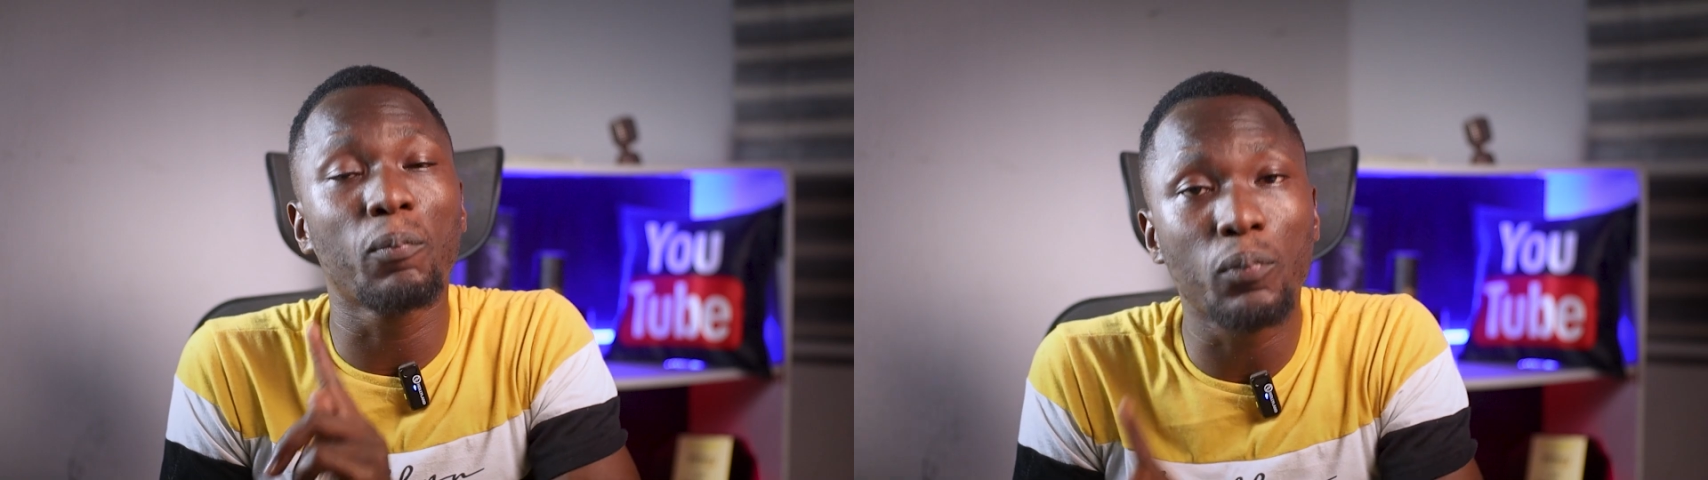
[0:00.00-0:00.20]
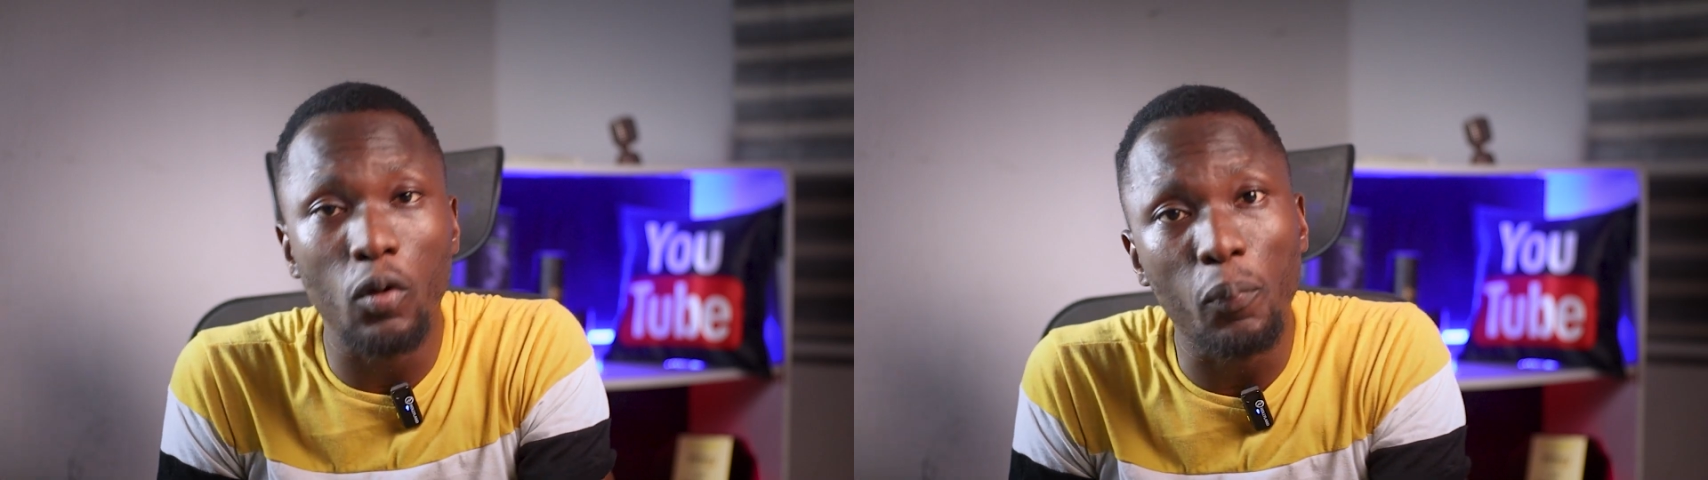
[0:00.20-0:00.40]

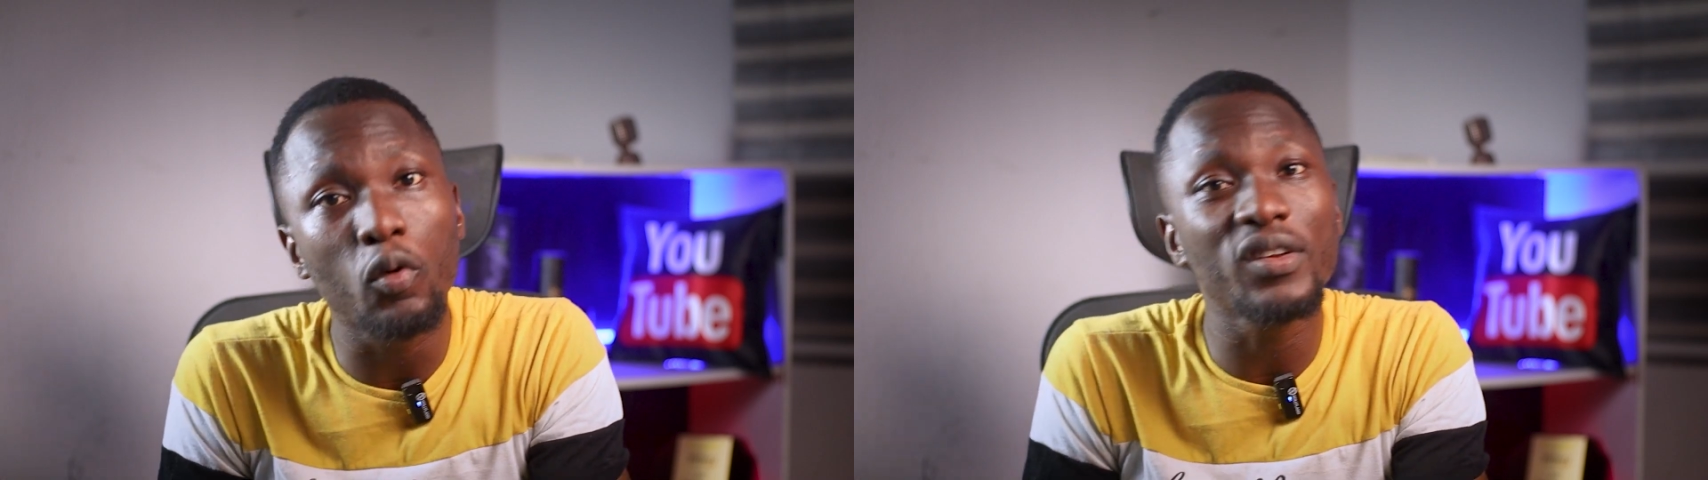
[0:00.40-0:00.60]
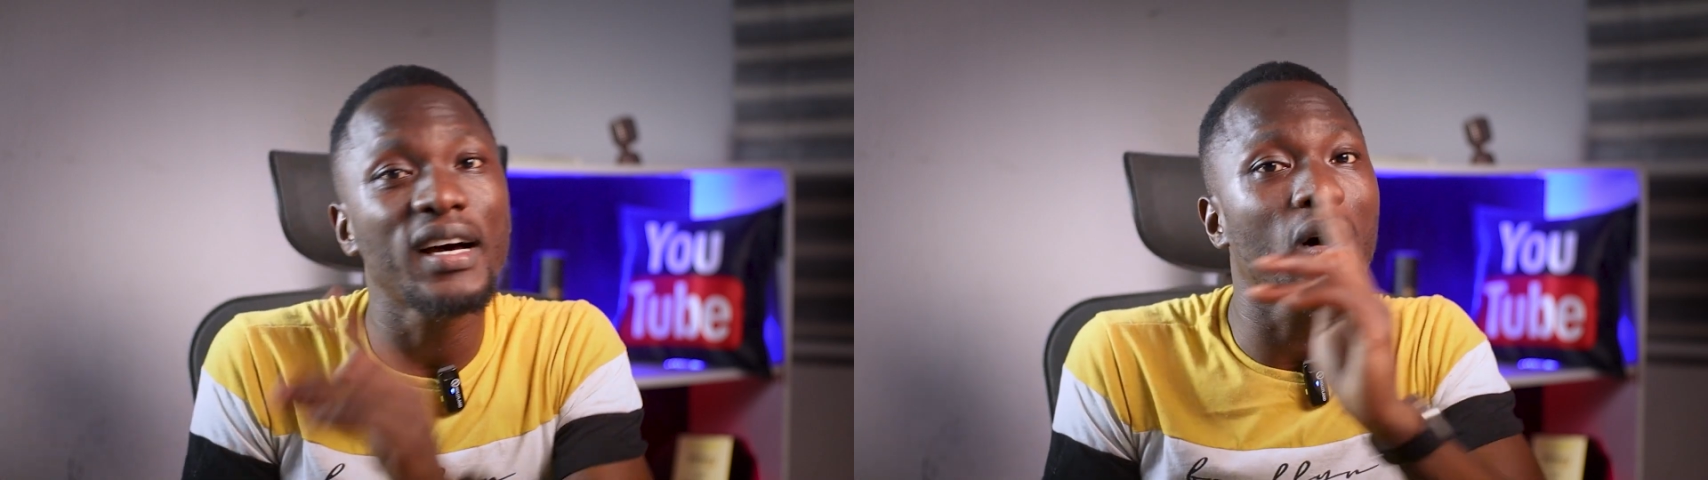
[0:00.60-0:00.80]

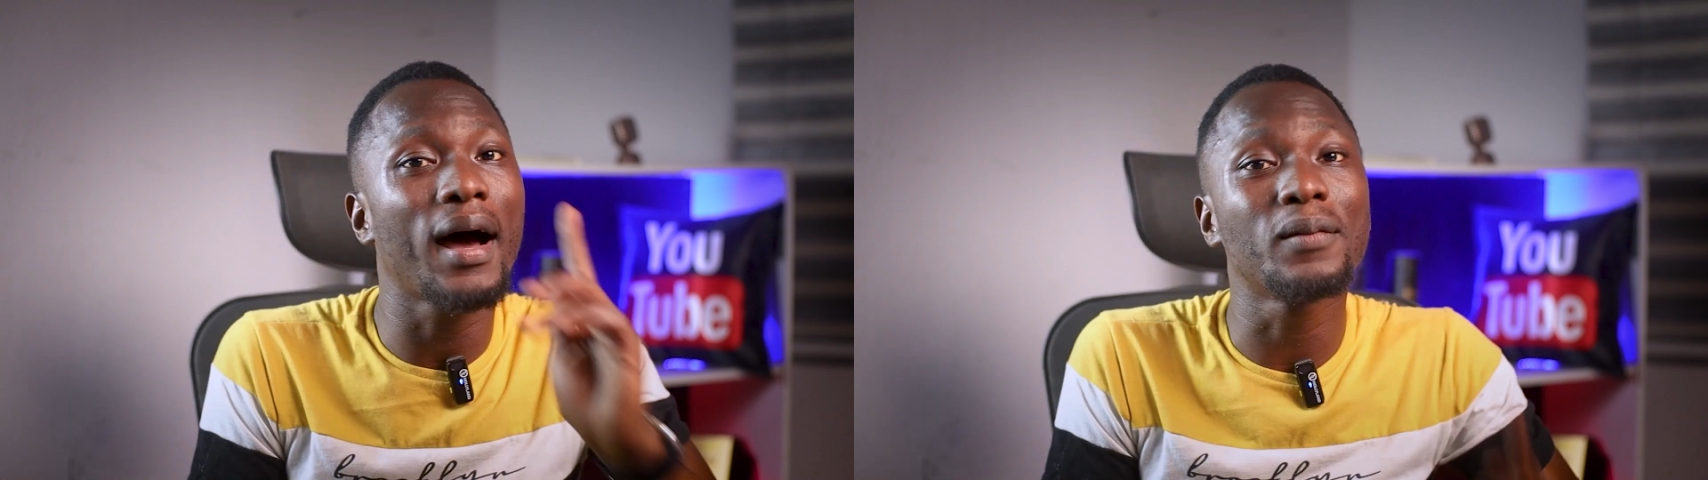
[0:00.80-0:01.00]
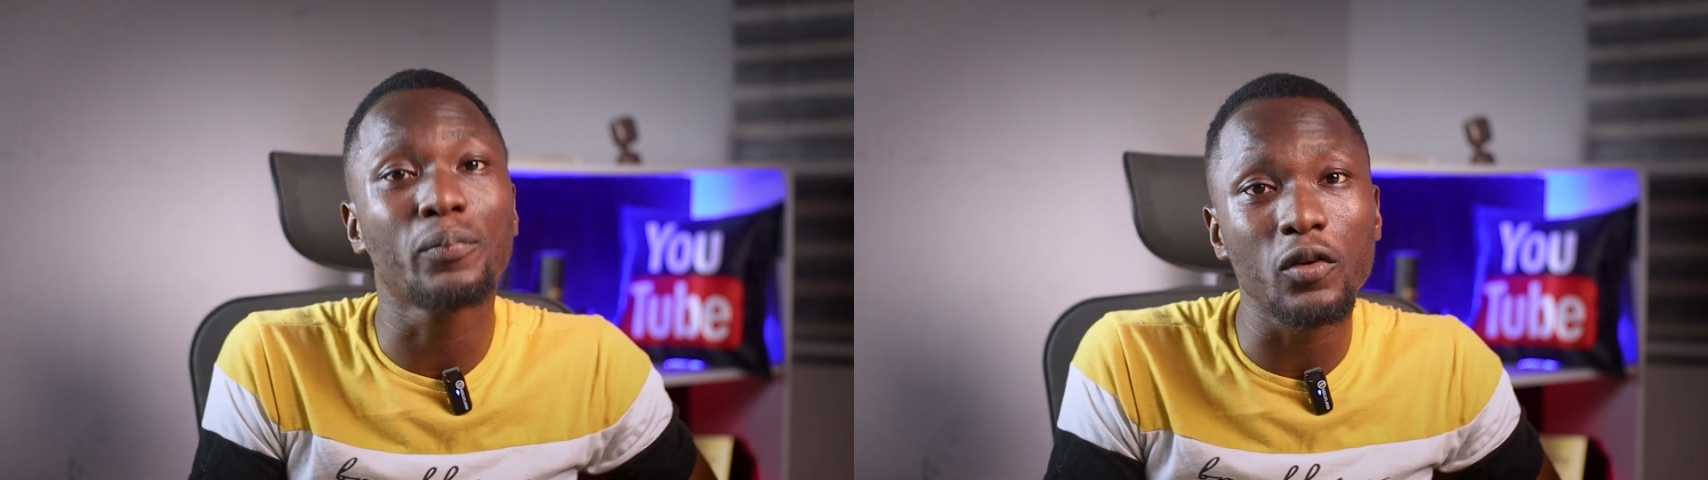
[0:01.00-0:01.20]
proposal
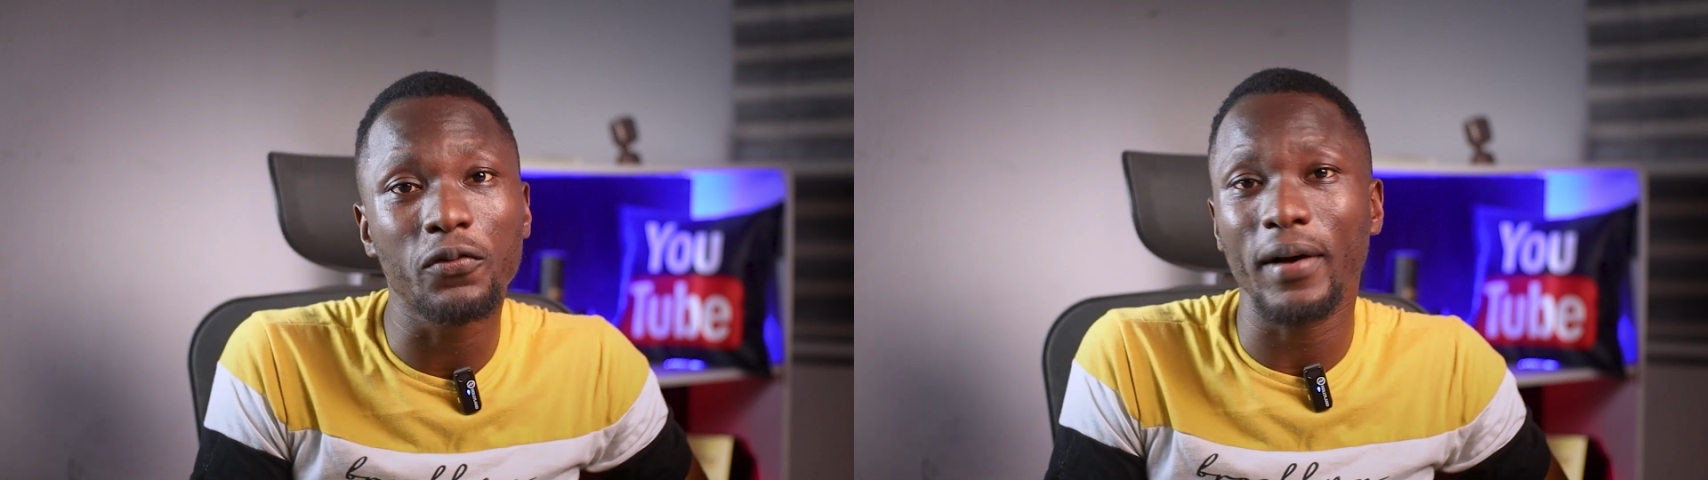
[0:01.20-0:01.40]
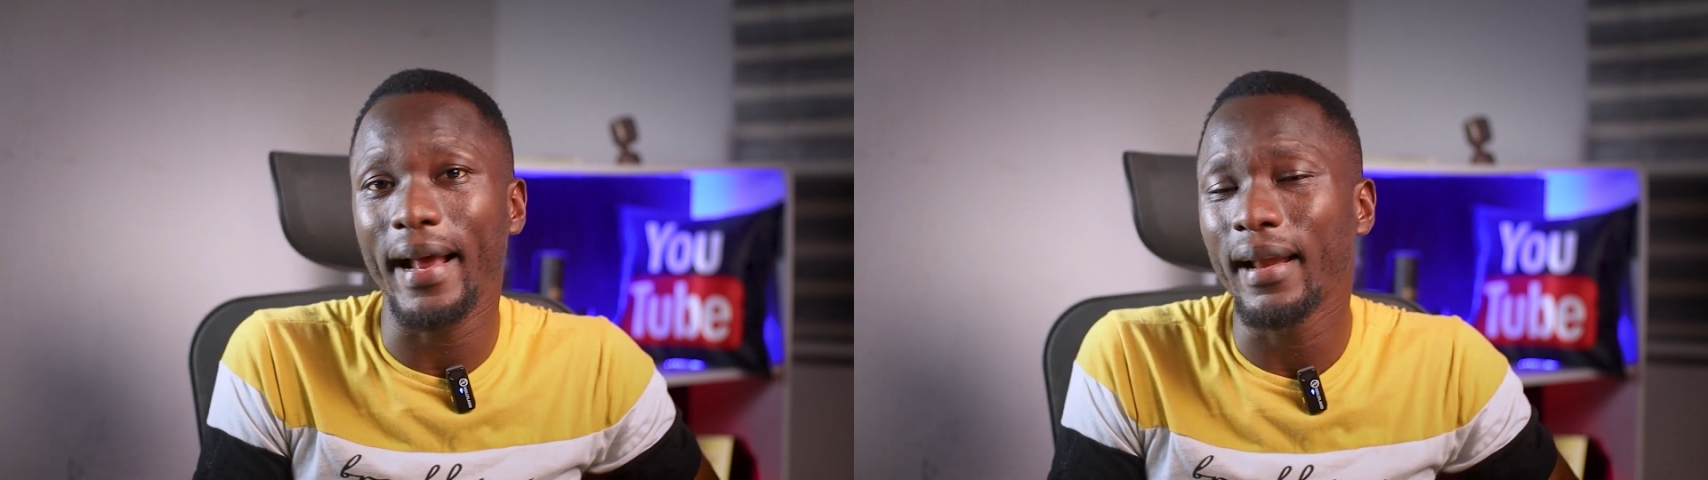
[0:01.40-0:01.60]
and
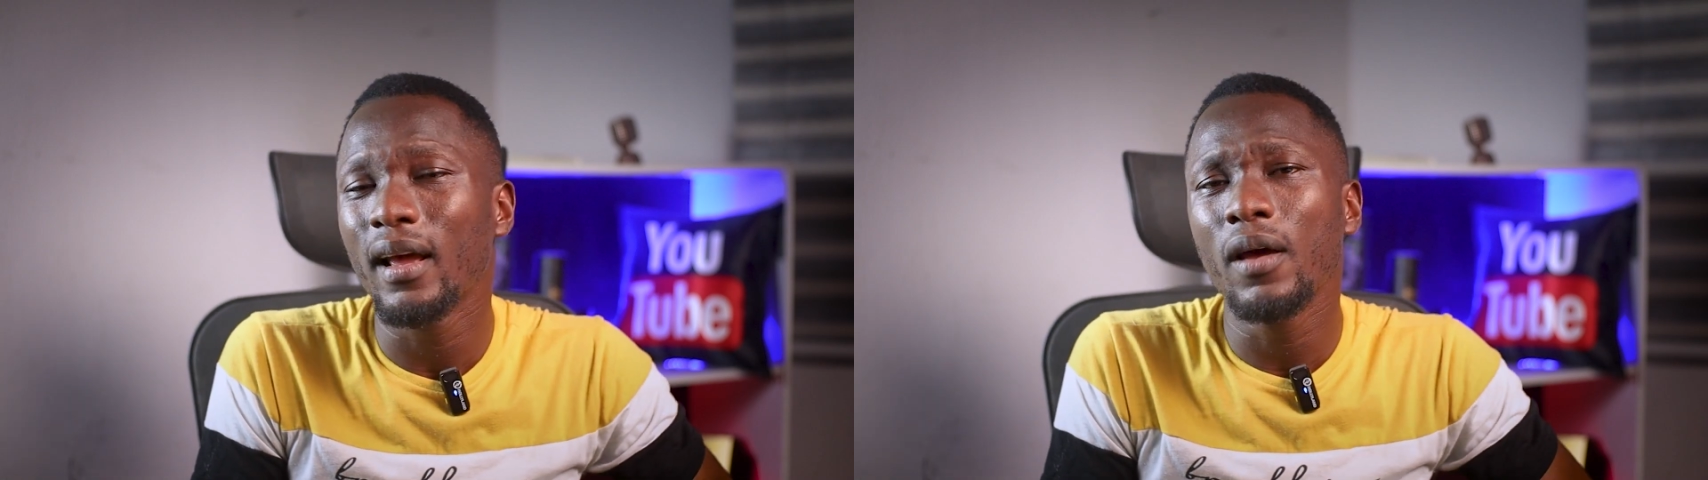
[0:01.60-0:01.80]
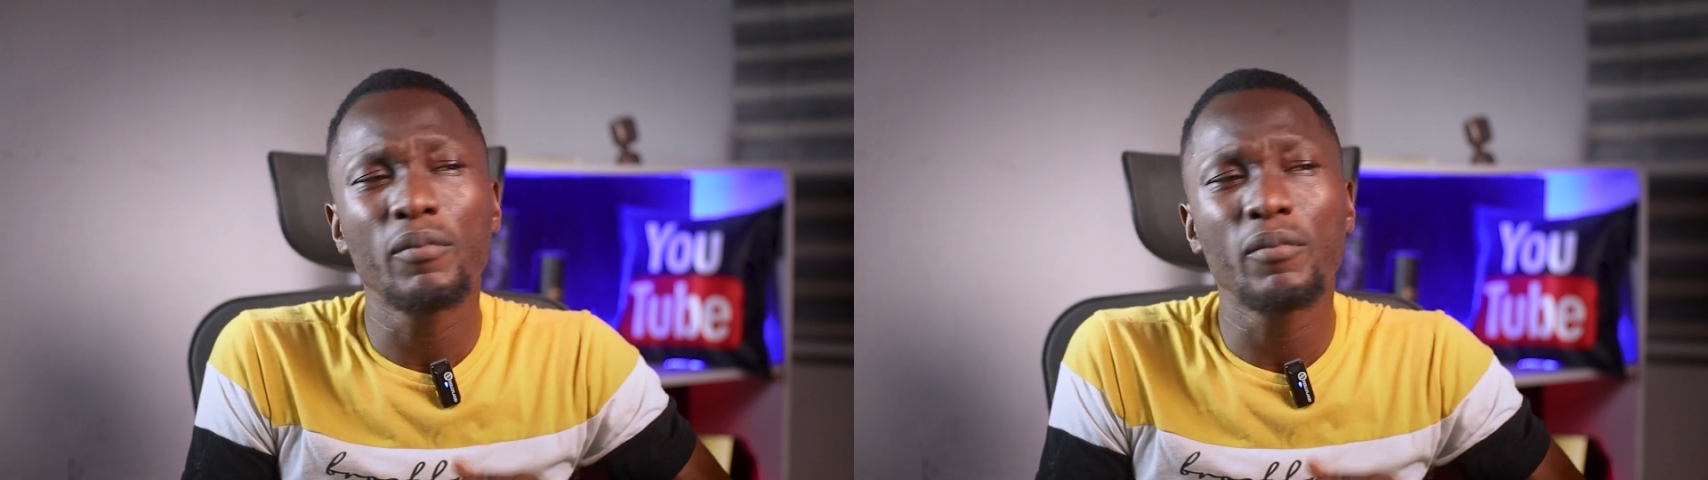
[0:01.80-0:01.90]
profile.